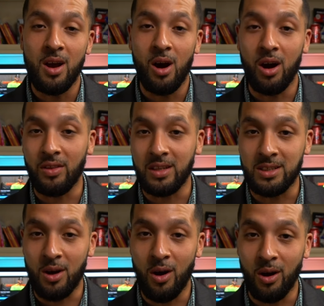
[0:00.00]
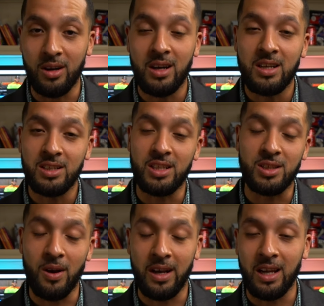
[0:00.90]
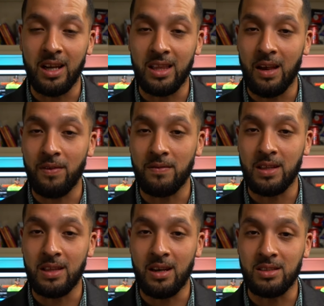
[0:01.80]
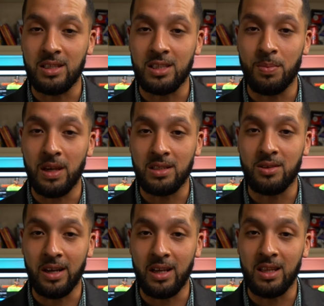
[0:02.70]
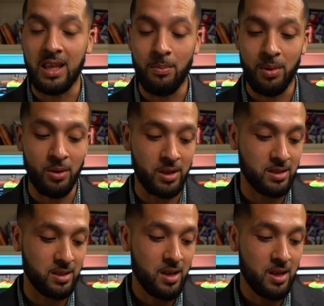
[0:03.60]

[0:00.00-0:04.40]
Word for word: on this card just so I can get that 15,000 in spend so I can get that bonus.